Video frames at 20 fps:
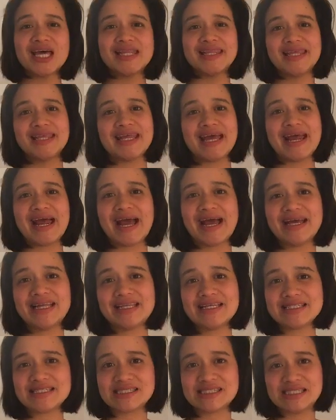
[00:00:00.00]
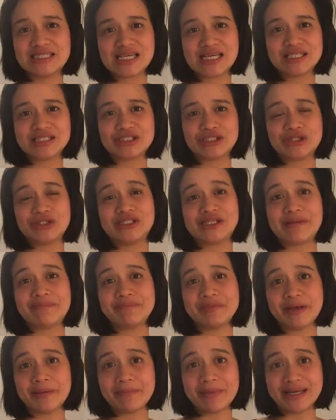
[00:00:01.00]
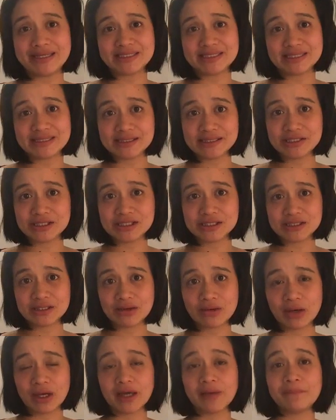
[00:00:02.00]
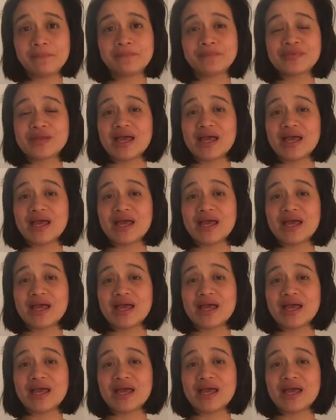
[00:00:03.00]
then I highly suggest you send me a message, okay?